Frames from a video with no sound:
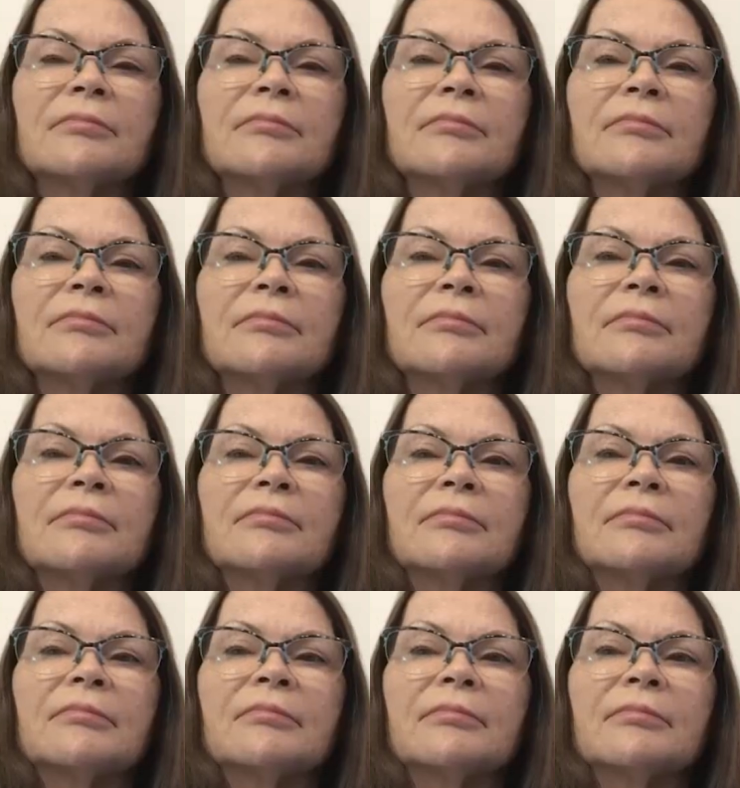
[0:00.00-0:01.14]

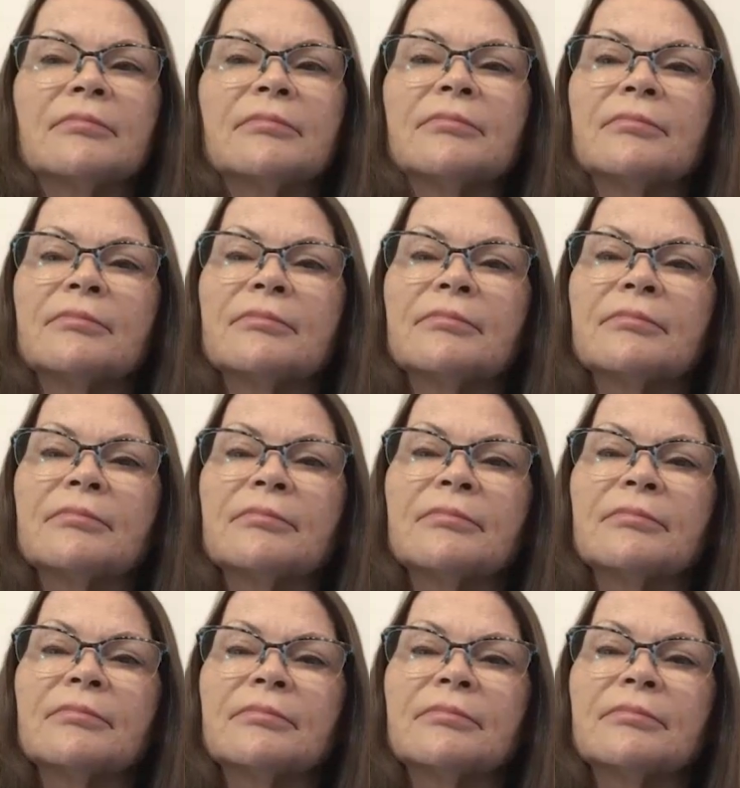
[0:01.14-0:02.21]
(silent)